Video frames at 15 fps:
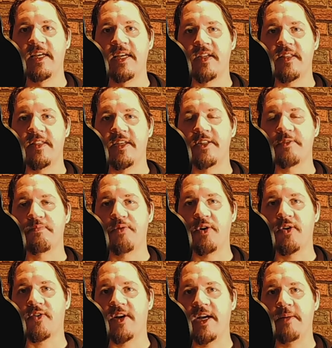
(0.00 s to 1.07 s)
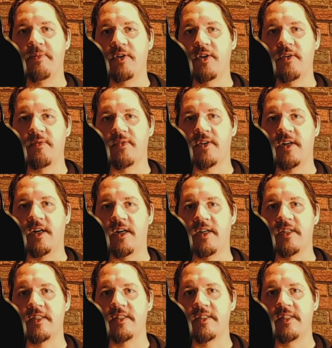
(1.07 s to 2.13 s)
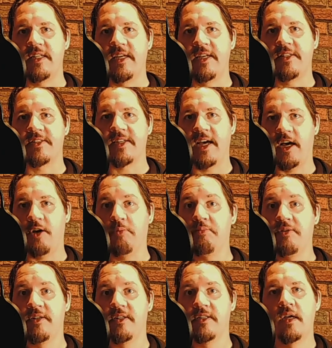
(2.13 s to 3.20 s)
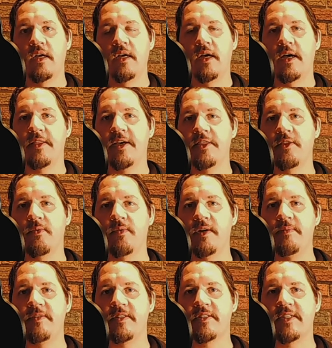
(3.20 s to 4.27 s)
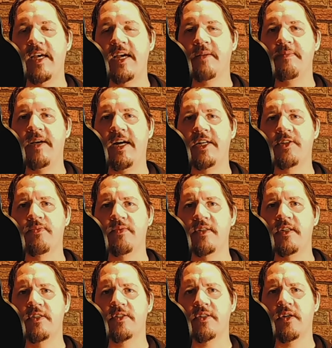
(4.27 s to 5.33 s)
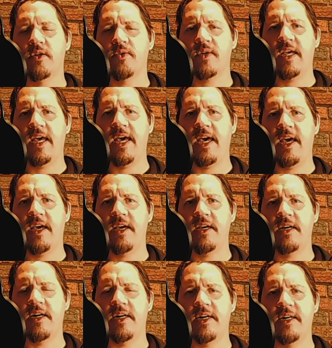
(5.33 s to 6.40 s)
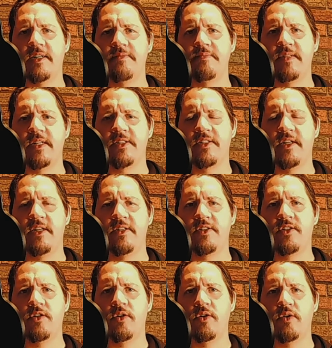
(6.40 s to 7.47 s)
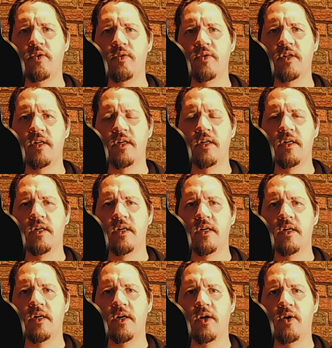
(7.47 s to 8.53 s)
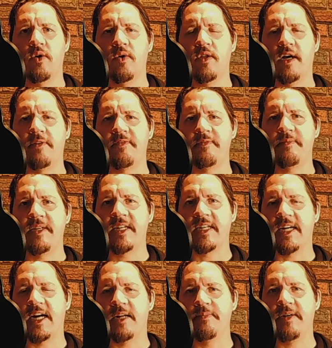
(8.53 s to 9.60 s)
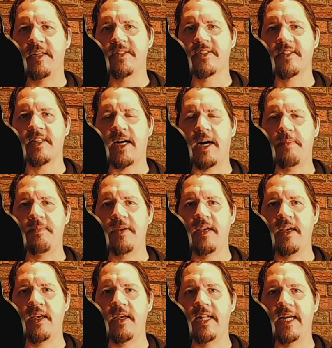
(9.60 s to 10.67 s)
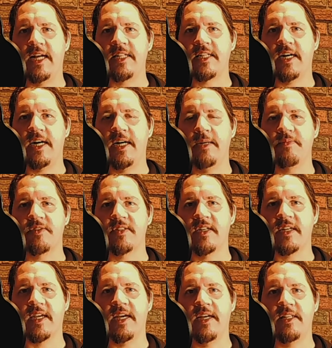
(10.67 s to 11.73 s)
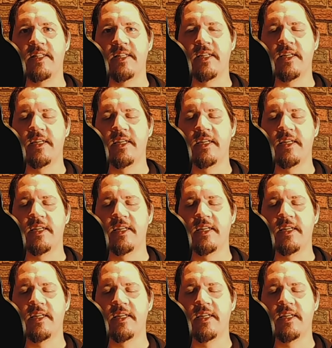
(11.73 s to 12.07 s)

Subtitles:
this program overall needs help. I thought the women's tag match was okay. It didn't do a whole lot for me. Got a bit sloppy at times. Again,